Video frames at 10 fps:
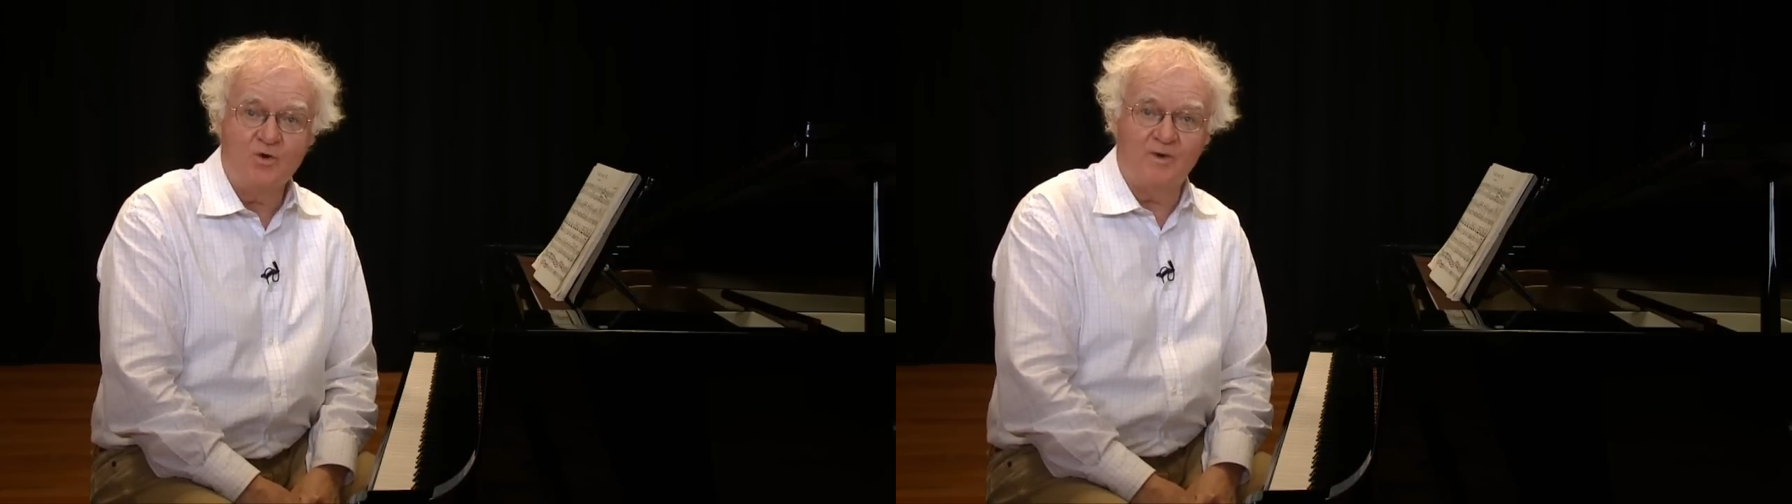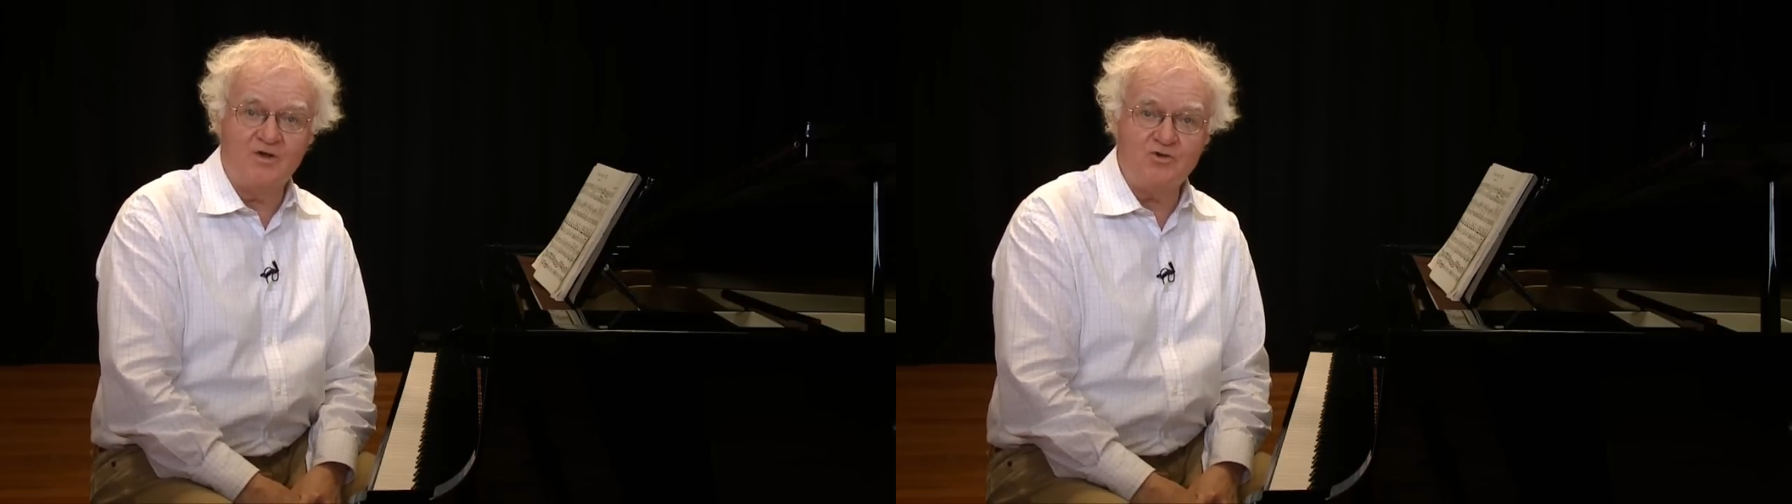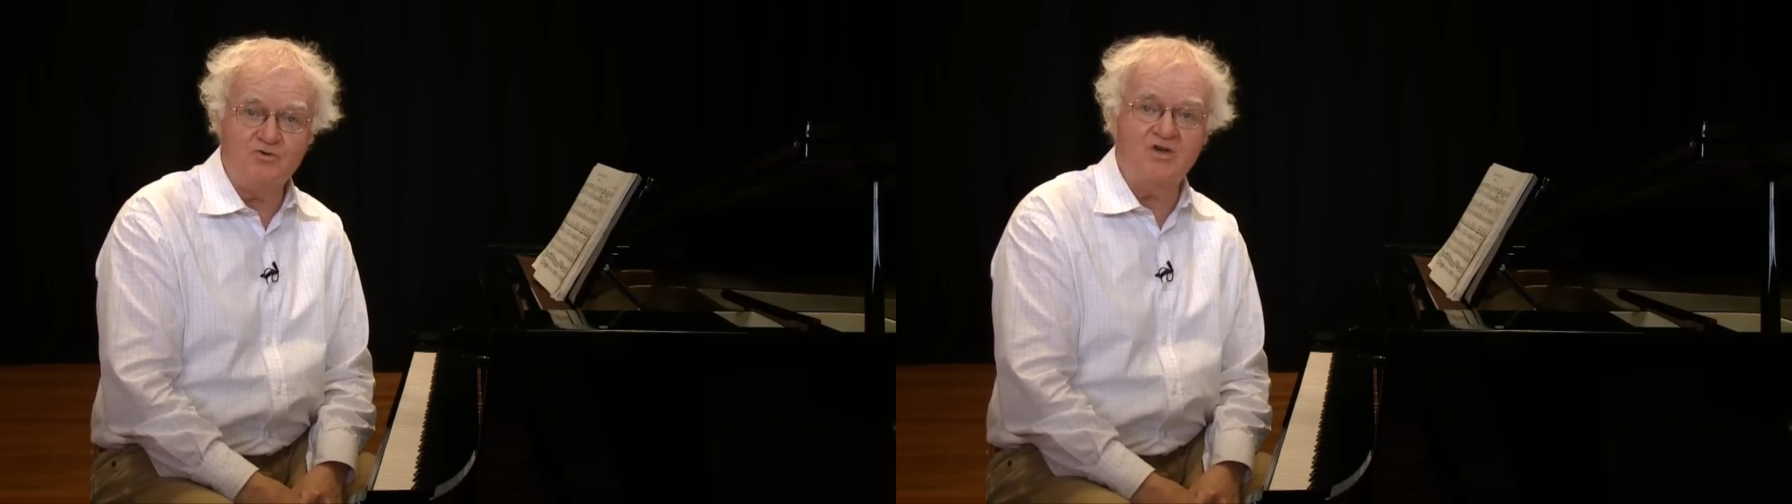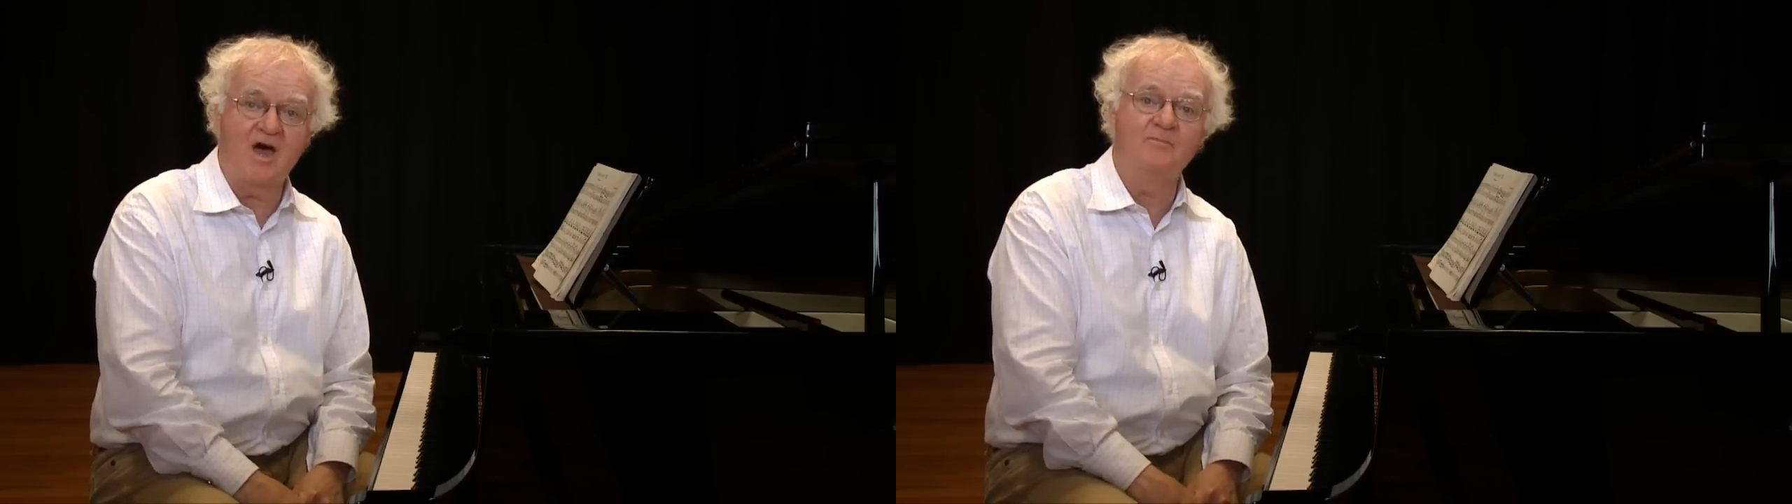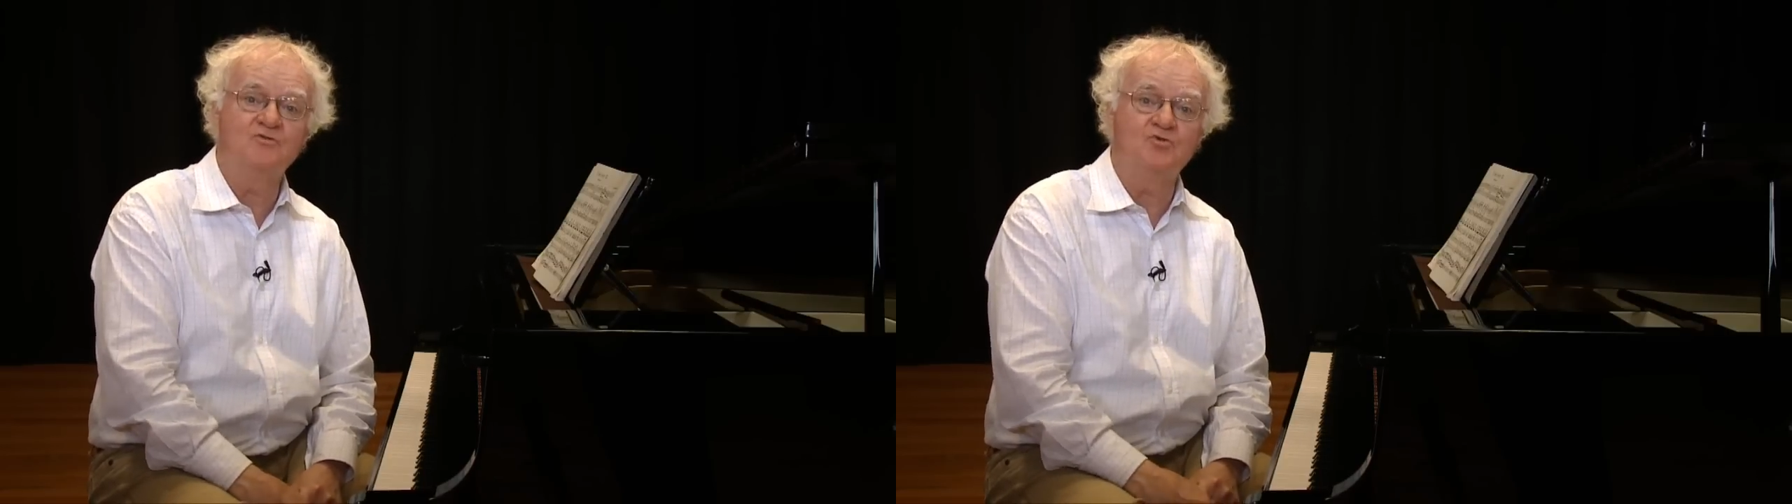when you
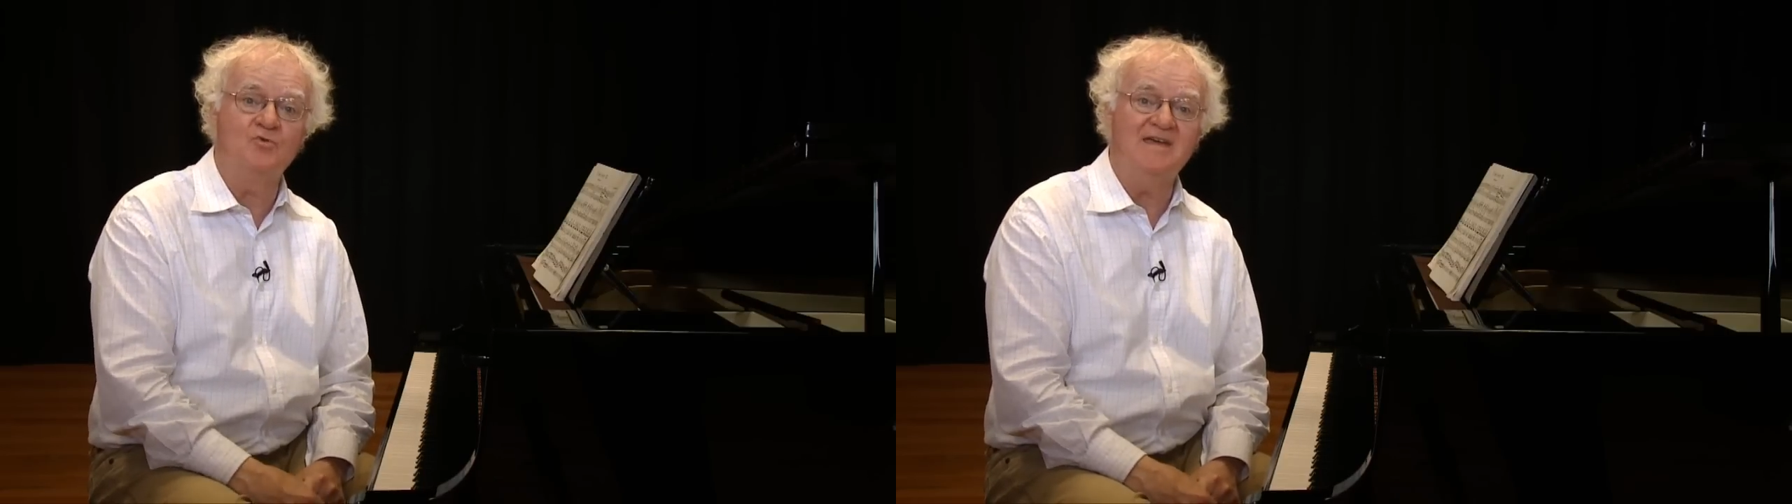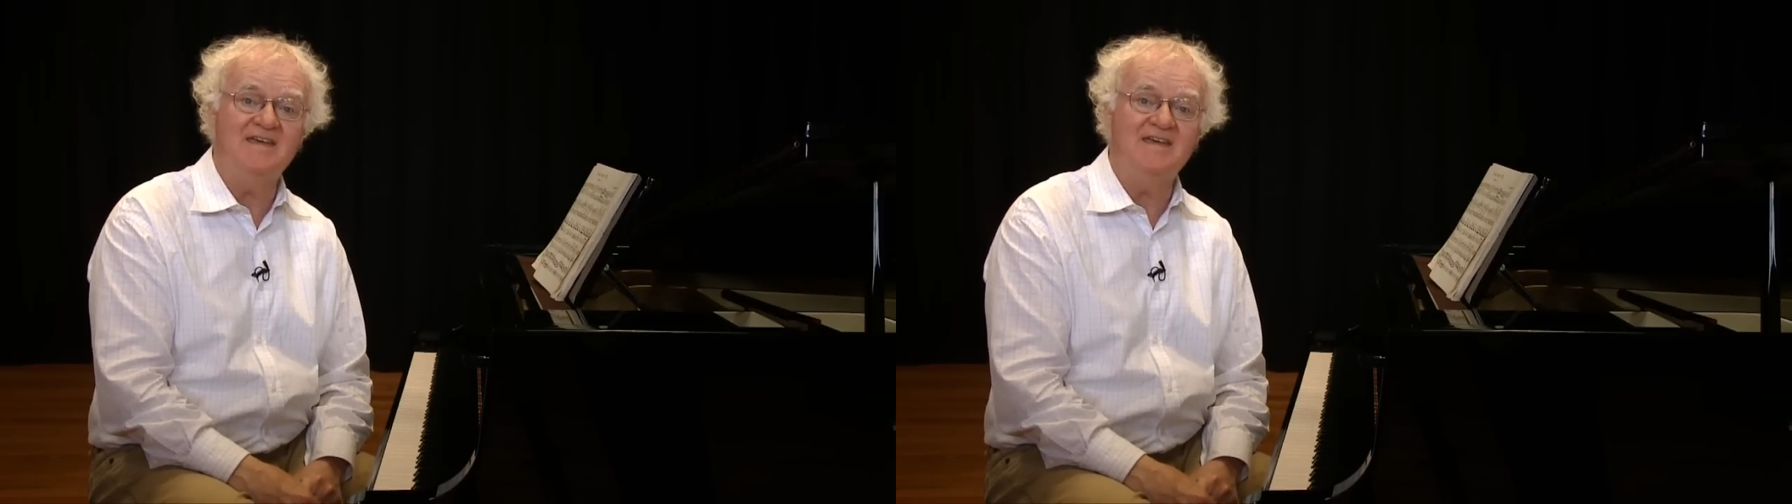come to